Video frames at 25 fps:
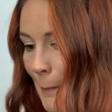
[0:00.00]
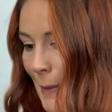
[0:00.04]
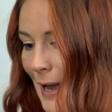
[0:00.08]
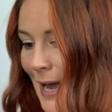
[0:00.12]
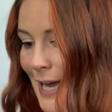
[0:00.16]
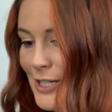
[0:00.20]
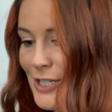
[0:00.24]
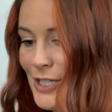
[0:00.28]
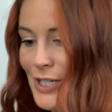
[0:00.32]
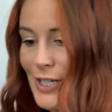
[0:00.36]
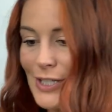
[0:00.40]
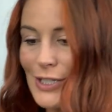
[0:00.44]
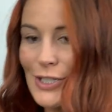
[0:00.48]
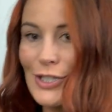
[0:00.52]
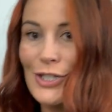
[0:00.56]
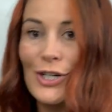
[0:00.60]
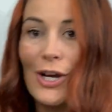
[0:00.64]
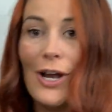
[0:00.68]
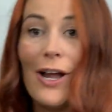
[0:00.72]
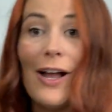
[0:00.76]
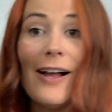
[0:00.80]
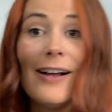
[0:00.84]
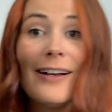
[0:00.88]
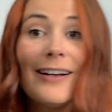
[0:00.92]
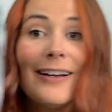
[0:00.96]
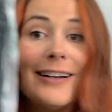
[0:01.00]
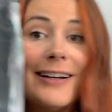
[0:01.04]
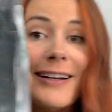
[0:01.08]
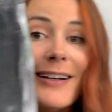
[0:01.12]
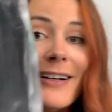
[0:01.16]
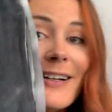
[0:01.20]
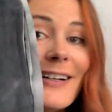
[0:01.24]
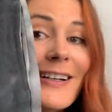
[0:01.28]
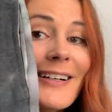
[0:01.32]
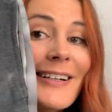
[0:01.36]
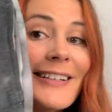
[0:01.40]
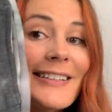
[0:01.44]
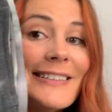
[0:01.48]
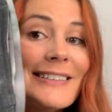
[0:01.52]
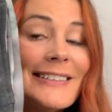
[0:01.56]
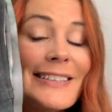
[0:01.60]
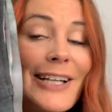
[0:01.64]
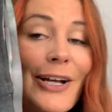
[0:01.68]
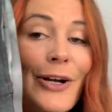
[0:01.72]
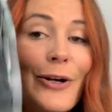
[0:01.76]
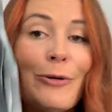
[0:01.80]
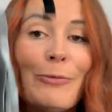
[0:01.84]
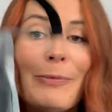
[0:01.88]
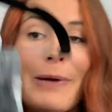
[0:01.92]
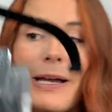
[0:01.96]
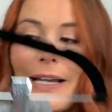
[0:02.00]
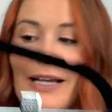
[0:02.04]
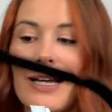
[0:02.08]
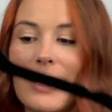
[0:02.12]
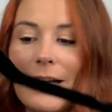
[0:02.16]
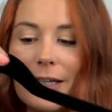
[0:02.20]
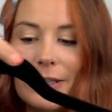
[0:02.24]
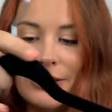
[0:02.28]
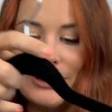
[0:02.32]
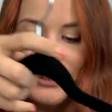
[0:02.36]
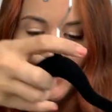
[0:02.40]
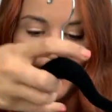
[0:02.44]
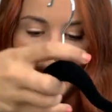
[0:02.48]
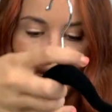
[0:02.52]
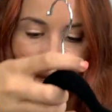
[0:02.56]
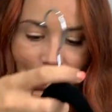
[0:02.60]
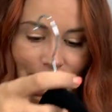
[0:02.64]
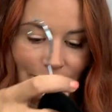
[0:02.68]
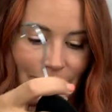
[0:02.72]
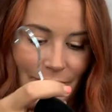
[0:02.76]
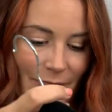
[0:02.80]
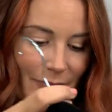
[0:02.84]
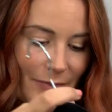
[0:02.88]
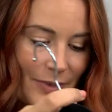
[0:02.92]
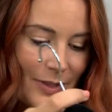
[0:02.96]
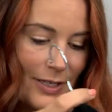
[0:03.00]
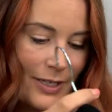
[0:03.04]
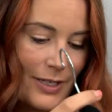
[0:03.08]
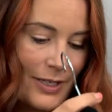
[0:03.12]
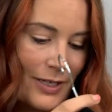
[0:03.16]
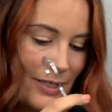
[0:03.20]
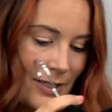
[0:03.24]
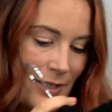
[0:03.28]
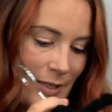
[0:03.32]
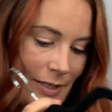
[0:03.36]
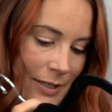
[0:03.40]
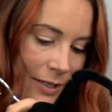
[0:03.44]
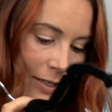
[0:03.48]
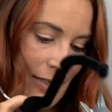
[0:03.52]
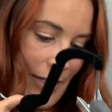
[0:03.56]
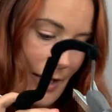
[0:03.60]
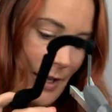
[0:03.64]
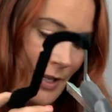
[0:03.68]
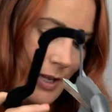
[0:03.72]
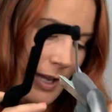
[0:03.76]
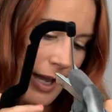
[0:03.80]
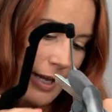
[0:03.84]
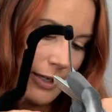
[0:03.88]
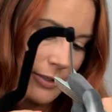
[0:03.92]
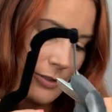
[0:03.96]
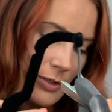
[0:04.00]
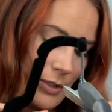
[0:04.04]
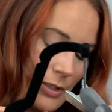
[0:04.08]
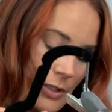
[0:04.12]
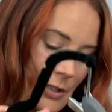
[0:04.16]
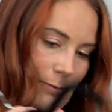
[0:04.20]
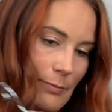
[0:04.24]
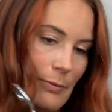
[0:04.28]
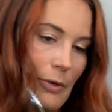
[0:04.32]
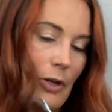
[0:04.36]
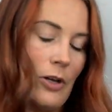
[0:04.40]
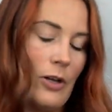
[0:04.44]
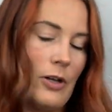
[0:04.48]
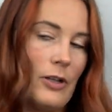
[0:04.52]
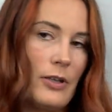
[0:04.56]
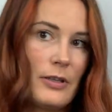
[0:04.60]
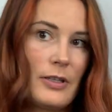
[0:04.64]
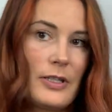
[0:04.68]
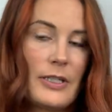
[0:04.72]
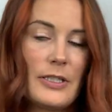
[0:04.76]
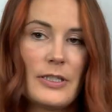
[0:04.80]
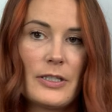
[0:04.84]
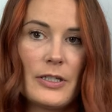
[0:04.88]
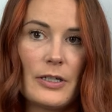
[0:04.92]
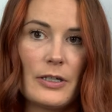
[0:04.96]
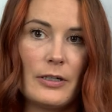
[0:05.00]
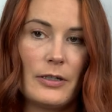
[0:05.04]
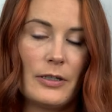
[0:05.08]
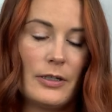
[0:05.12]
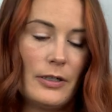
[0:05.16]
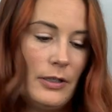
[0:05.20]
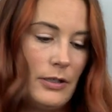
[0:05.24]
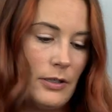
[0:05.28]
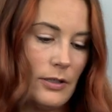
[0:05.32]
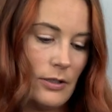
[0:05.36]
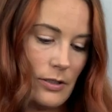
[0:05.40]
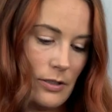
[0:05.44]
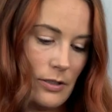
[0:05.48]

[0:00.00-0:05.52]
matching joggers. Oh my gosh. Extra small. These are